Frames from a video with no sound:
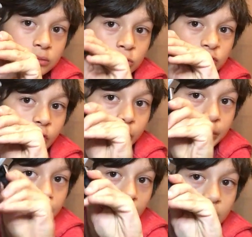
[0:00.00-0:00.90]
can move forward
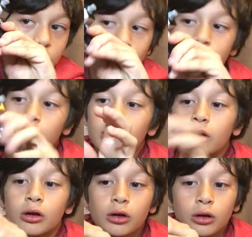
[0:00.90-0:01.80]
and back a little bit.
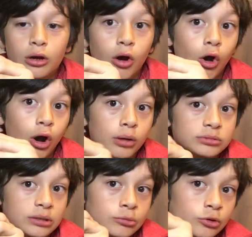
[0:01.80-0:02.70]
Arms
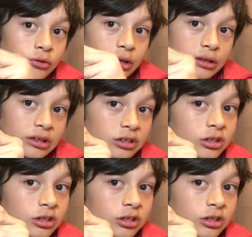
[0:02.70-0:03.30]
can move like this.